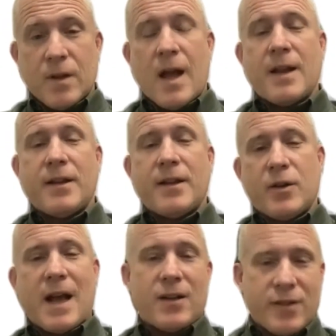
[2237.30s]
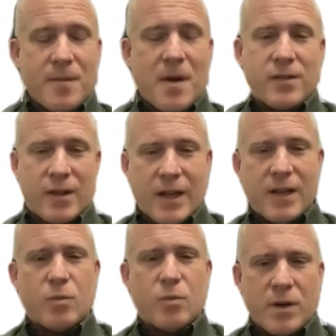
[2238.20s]
And calcium oxalate
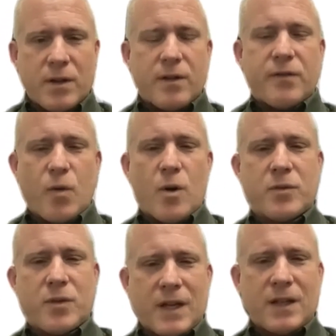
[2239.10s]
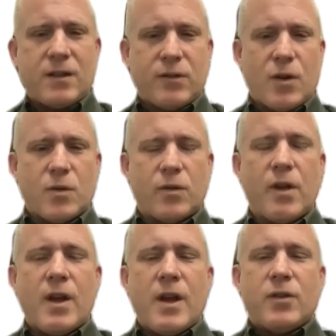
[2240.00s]
is one of the forms of kidney
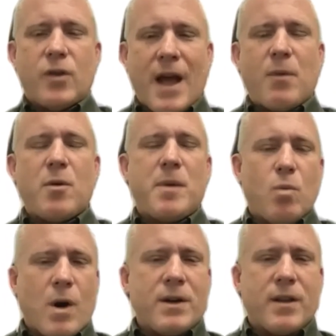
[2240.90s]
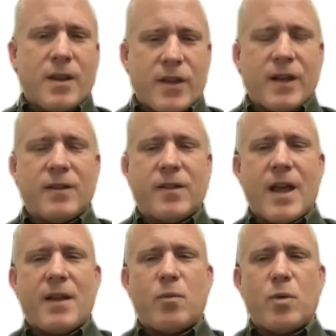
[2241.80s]
stones. So that would be one of the things
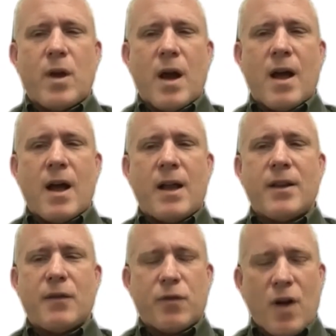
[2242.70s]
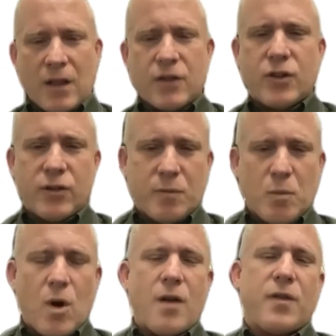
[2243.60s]
that a nephrologist,
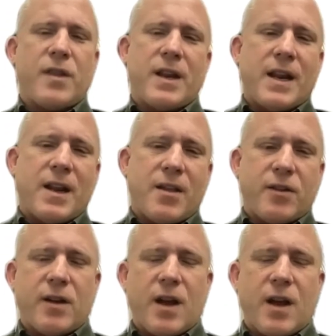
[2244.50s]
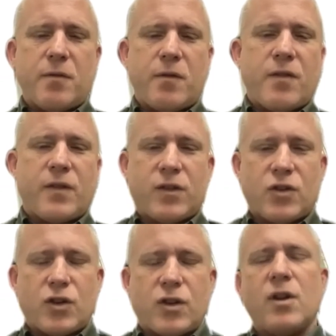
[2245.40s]
more often than any other kind of
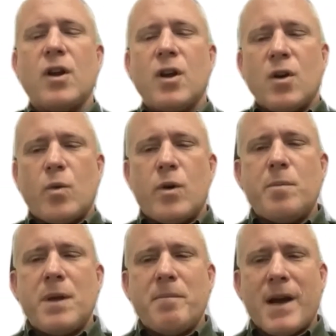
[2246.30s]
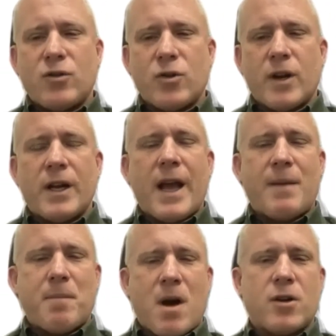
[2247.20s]
physician, would be measuring
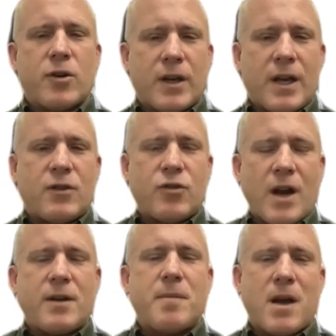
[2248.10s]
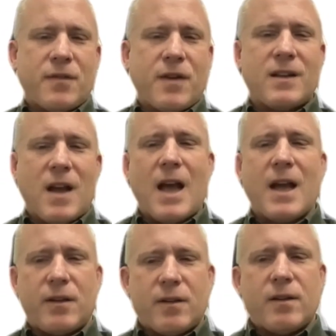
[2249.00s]
and monitoring and trying to modify
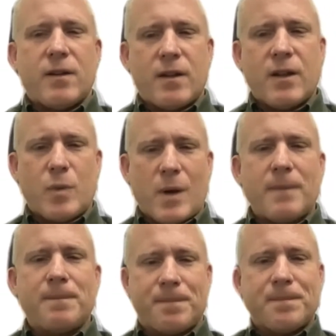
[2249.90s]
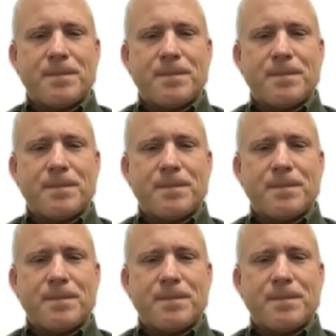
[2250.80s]
diet as well.